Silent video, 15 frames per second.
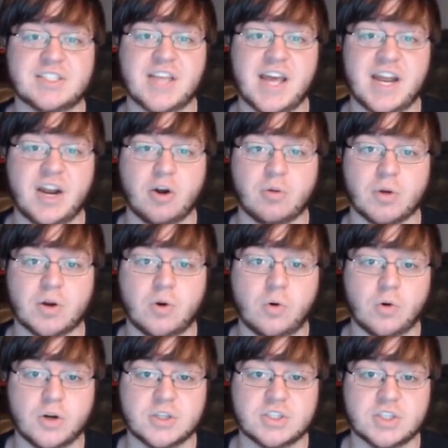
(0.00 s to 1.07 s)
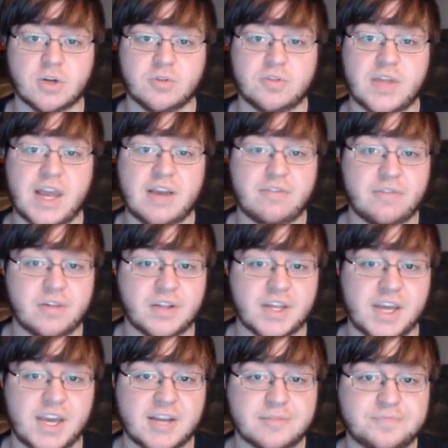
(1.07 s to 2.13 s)
to edit or record. So
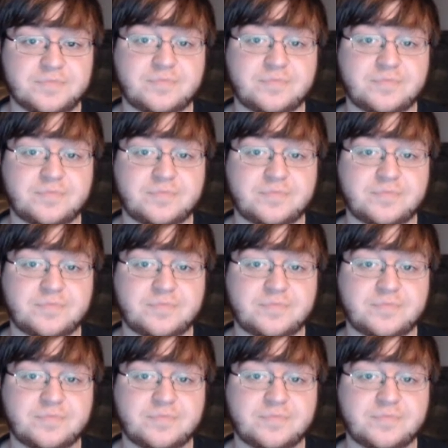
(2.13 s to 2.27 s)
thankfully,